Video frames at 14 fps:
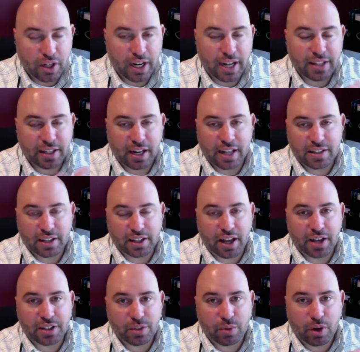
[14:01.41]
and that's and that's
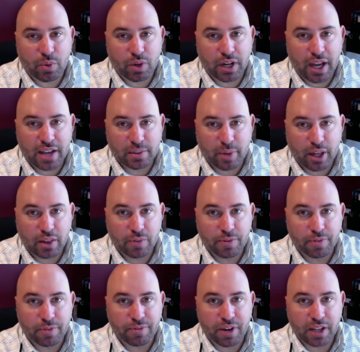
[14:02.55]
actually what I wanted to ask him. I mean, I love
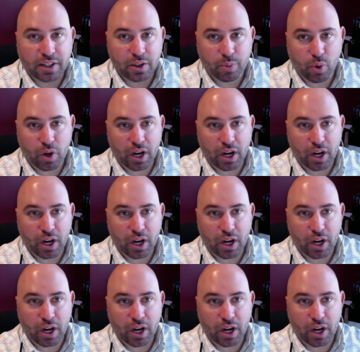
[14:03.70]
the fact that you pointed